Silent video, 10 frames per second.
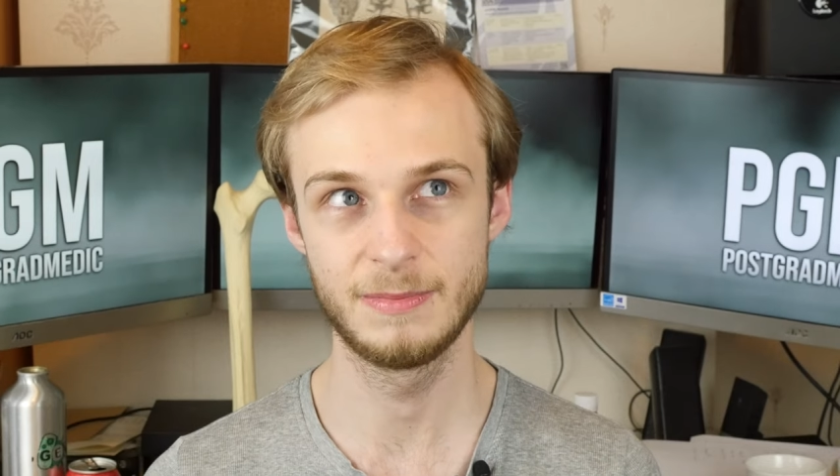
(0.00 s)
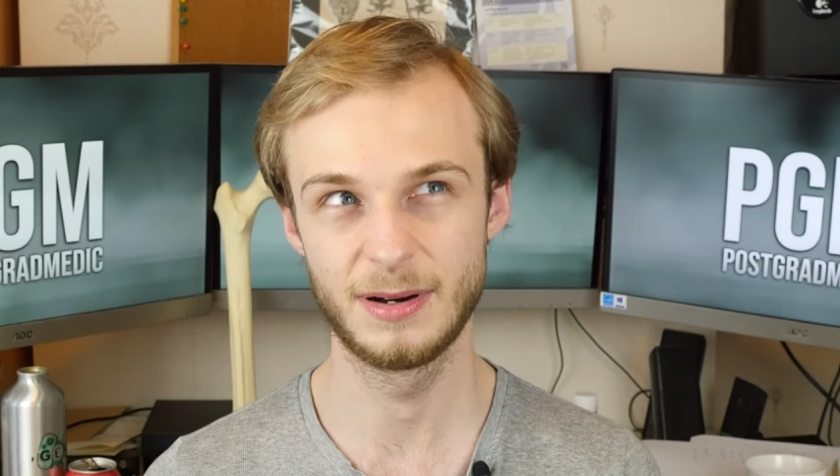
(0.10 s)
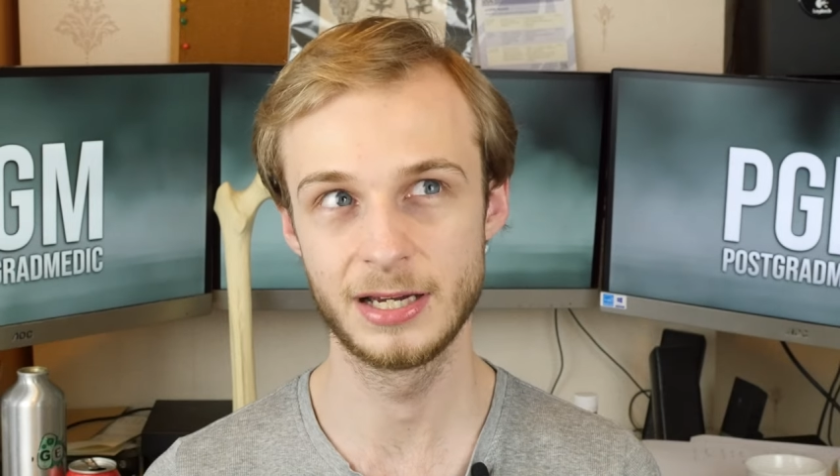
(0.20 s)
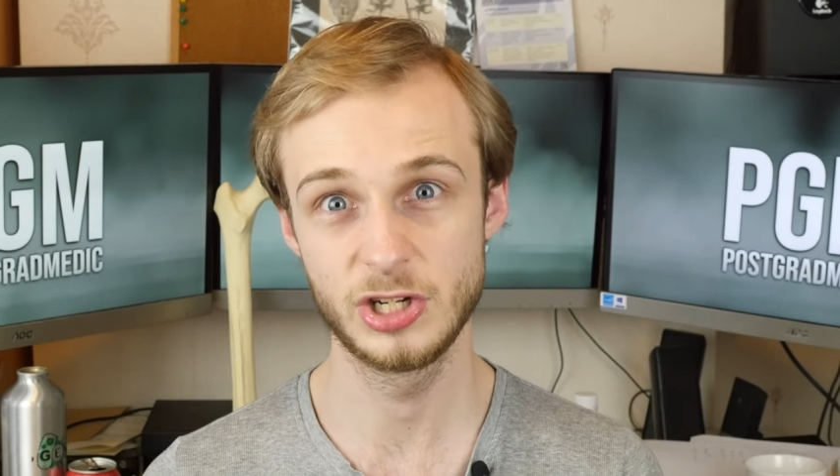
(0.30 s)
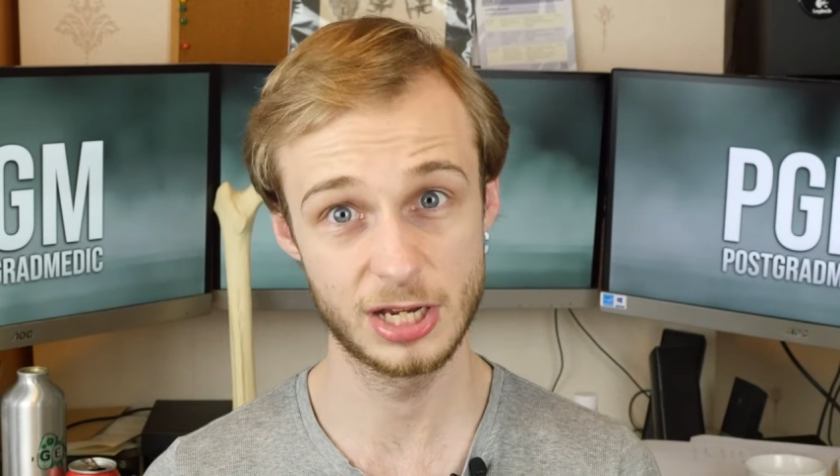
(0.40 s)

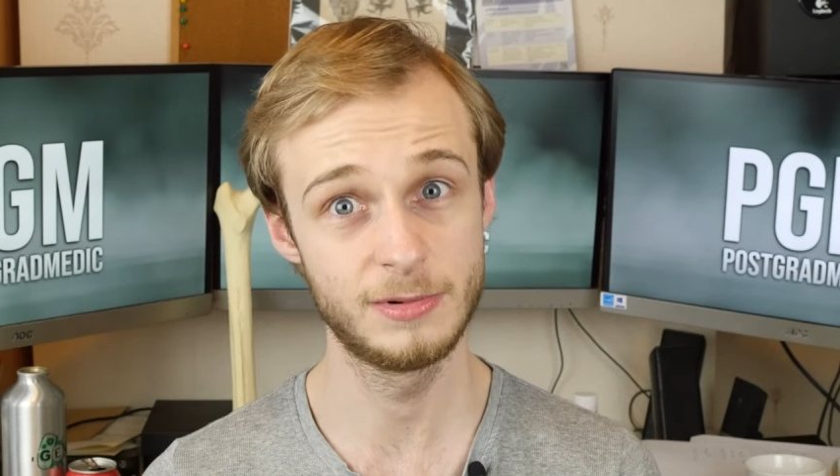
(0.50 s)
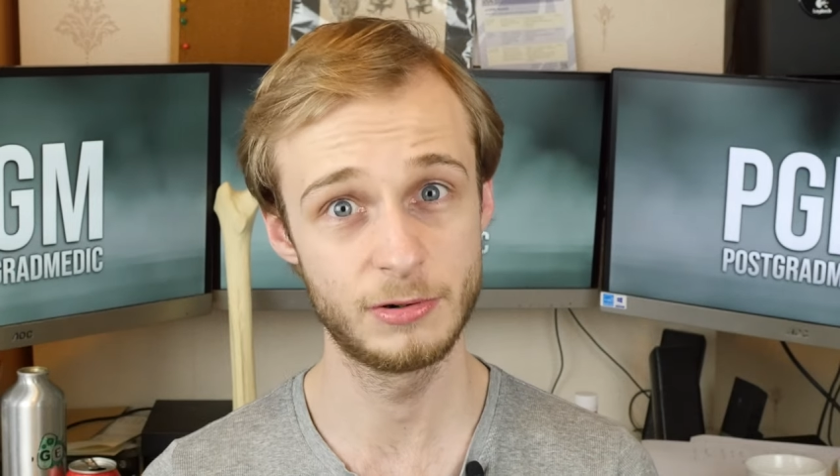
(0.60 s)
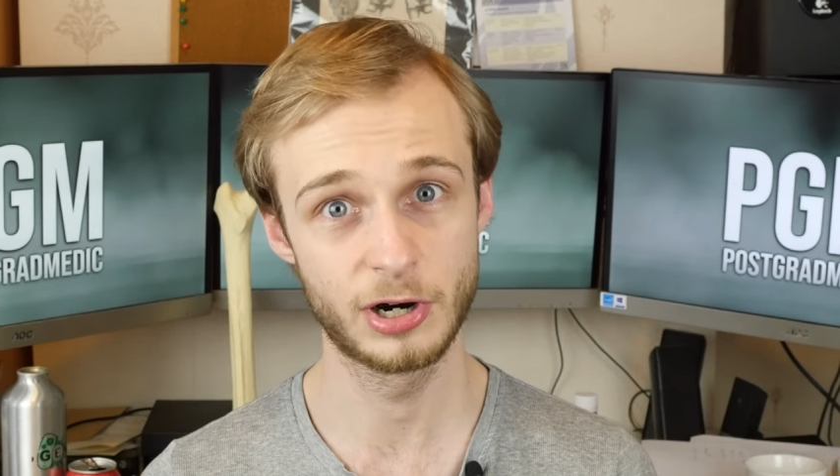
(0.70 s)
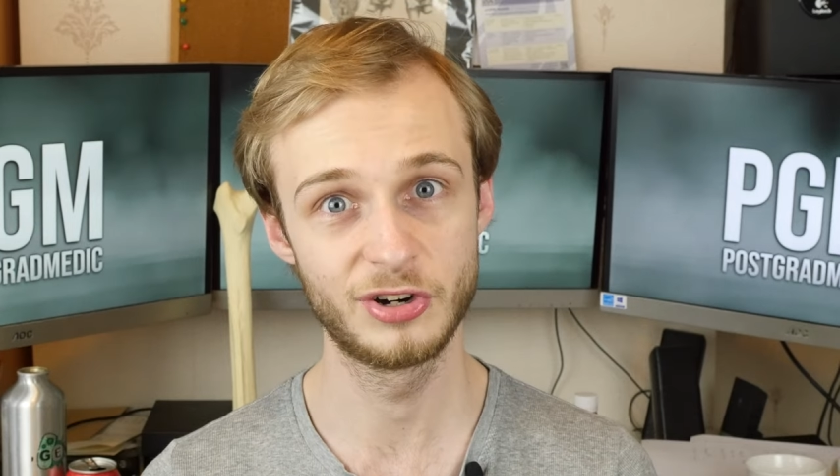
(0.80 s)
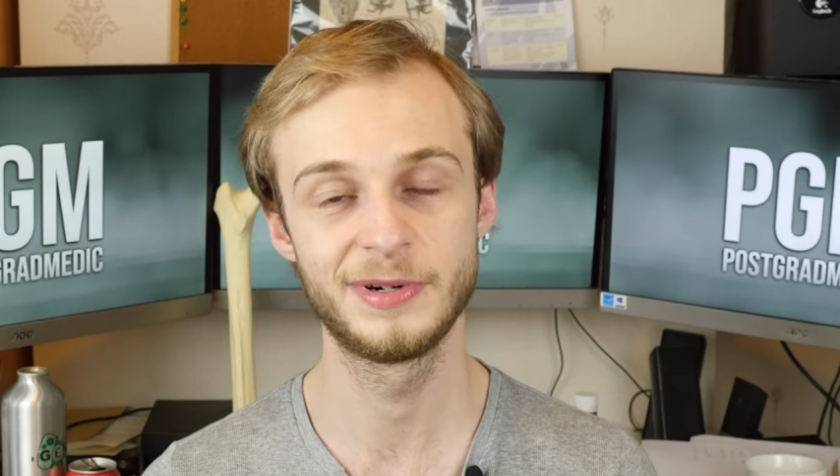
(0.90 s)
by Jamie
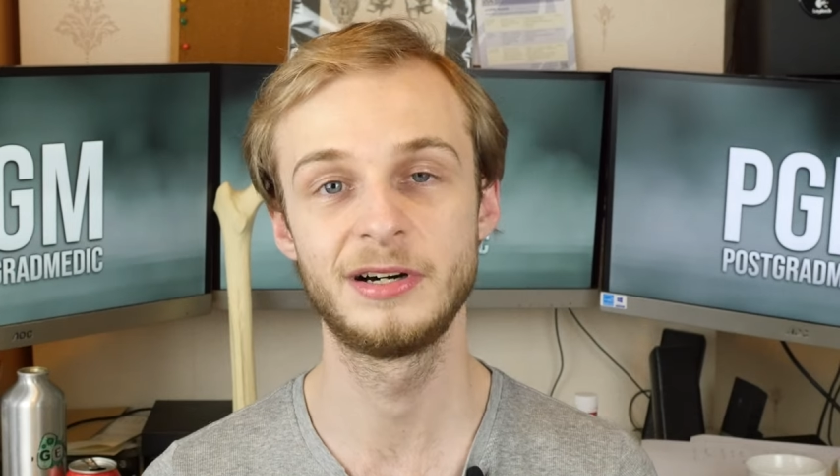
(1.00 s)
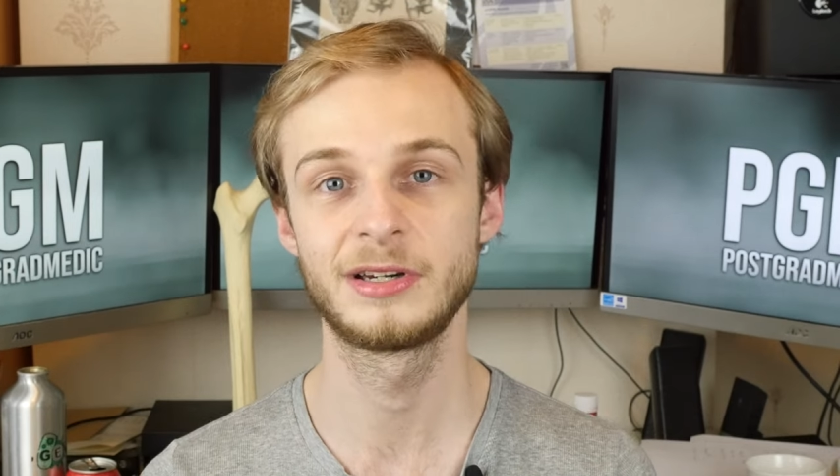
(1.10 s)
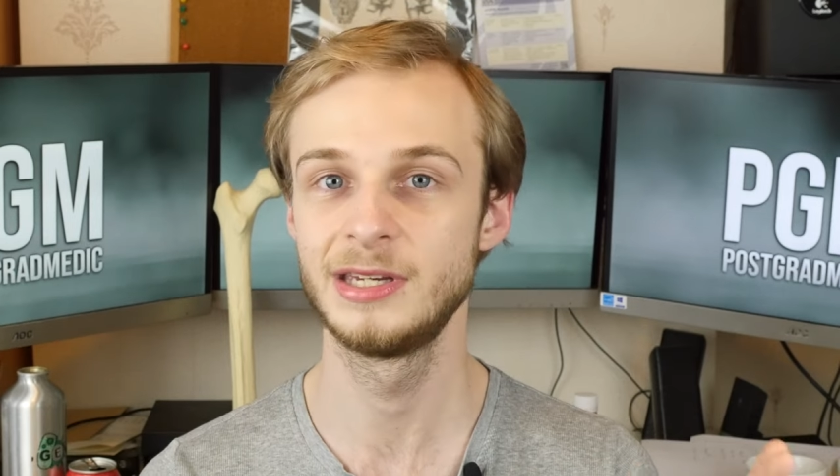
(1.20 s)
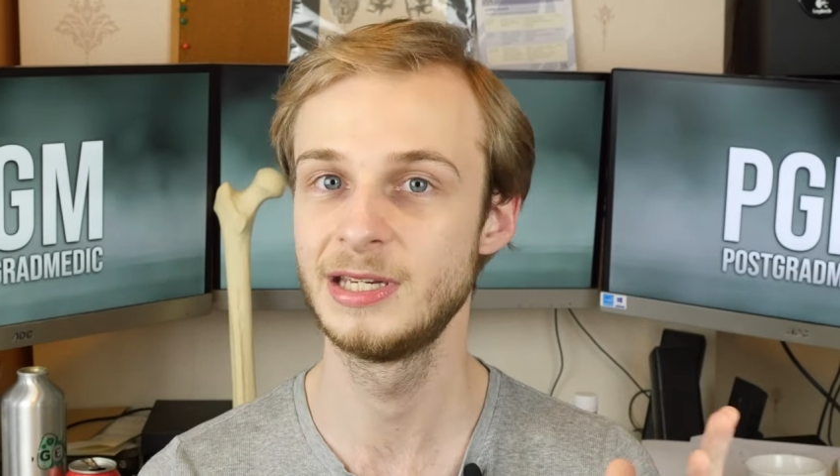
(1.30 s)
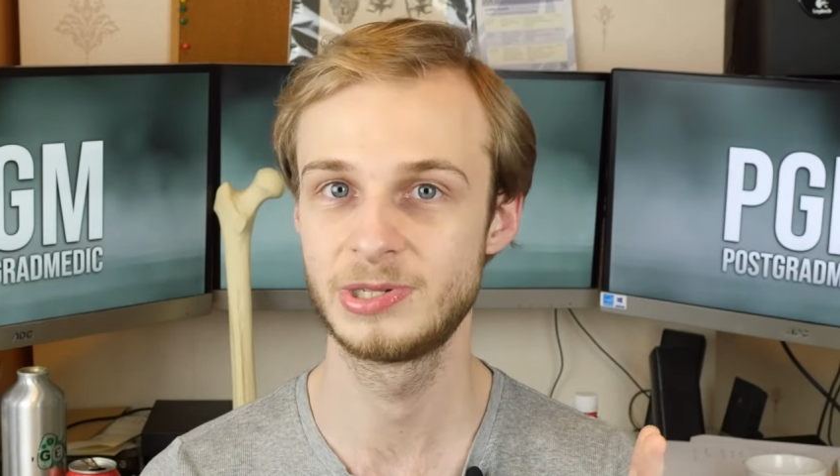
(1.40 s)

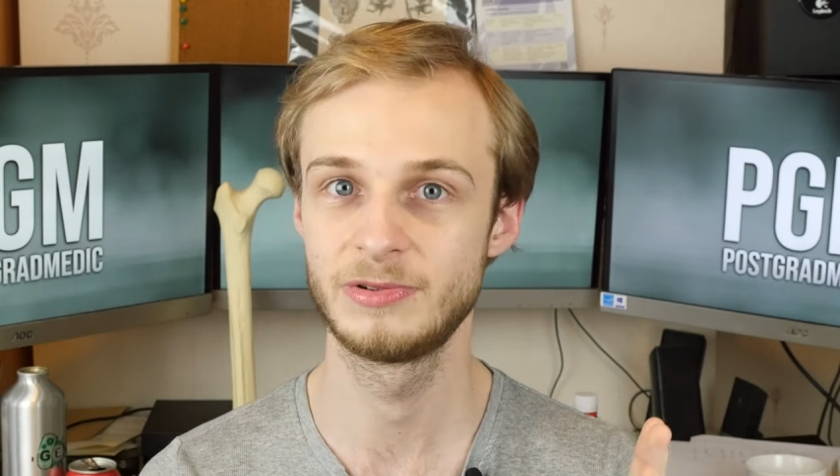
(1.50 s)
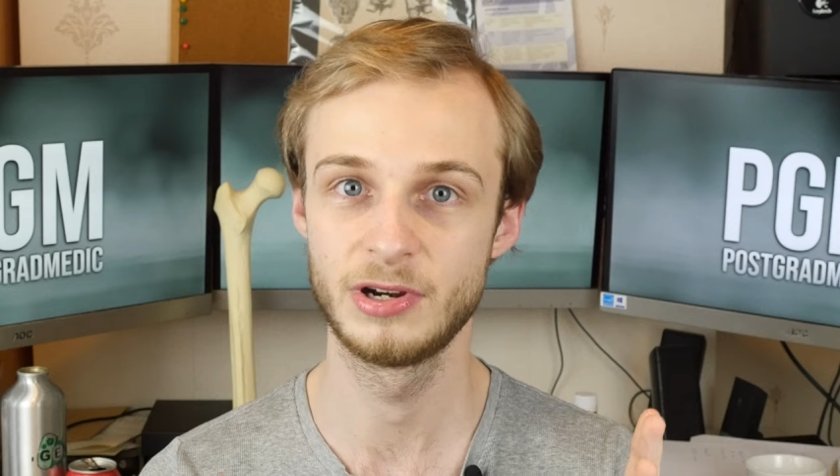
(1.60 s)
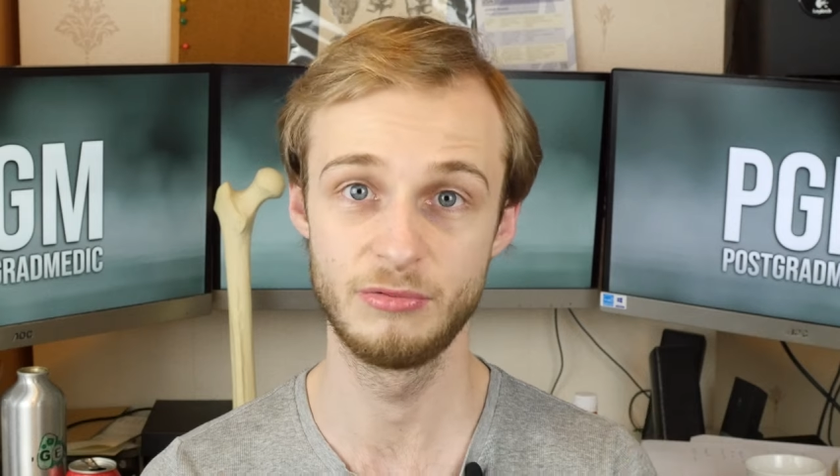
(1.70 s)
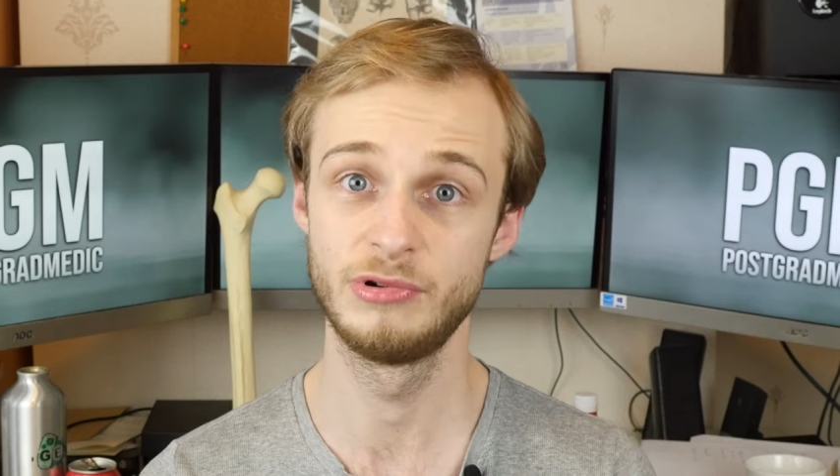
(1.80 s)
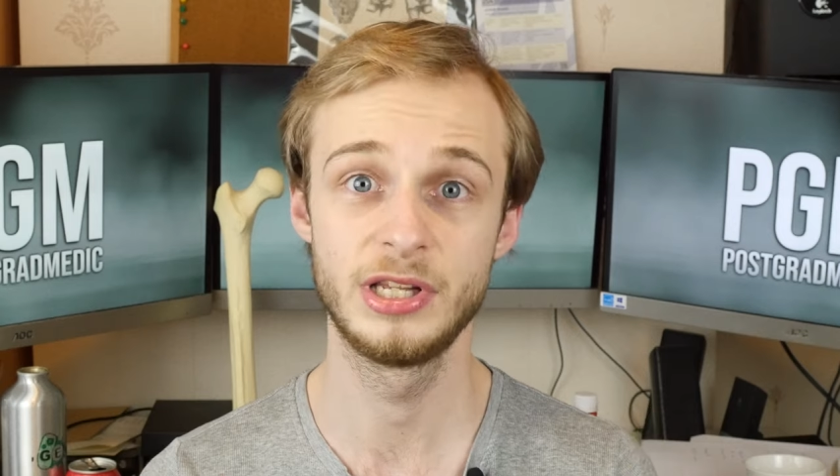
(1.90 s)
Roebuck is
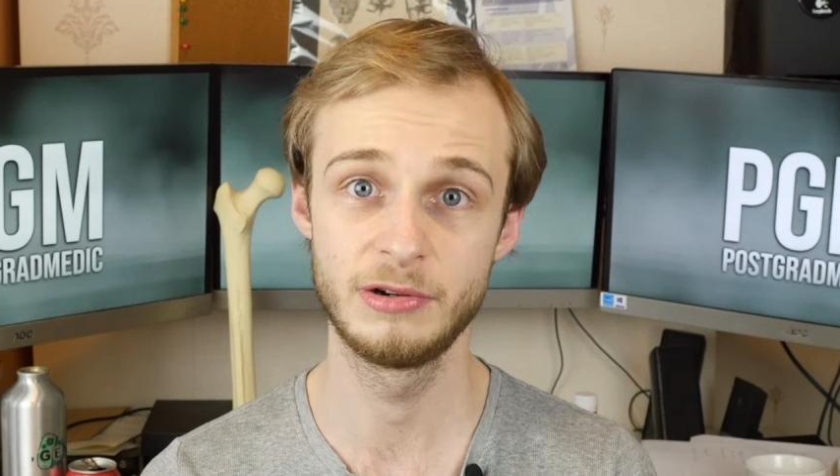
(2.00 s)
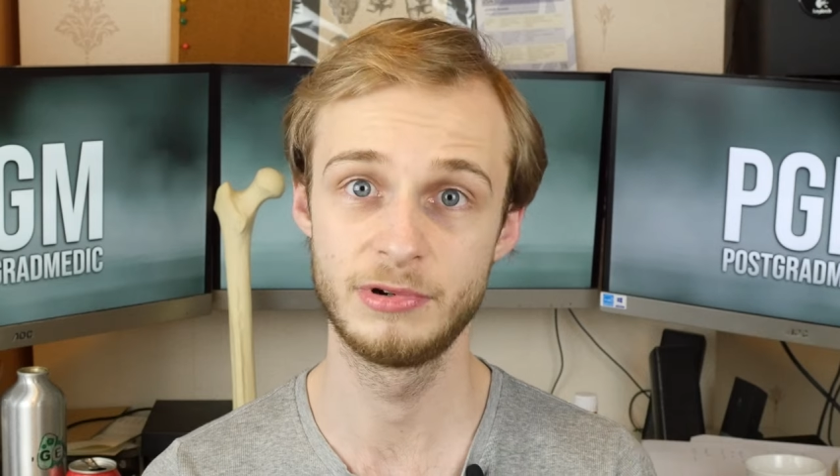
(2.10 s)
a really,